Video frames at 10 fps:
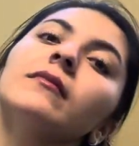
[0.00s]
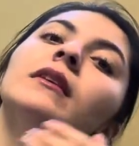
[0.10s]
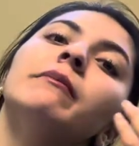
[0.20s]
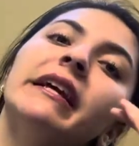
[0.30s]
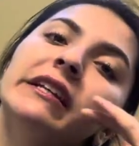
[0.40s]

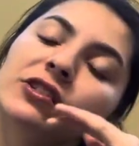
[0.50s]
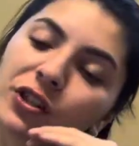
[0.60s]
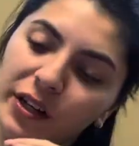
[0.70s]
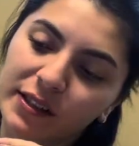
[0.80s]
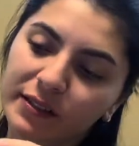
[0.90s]
making
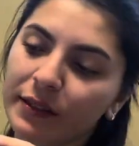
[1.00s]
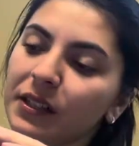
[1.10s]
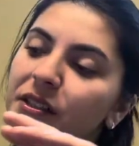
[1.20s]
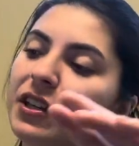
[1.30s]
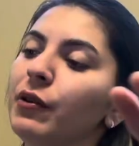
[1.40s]
sure it's
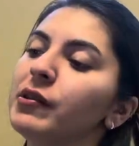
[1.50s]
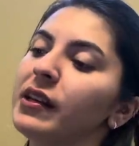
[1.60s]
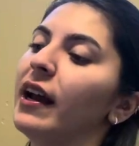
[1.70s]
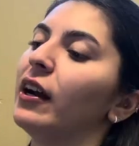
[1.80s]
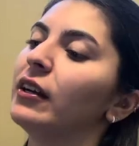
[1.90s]
continuous
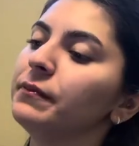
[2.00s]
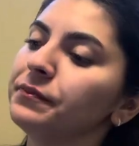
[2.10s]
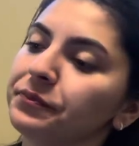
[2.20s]
air.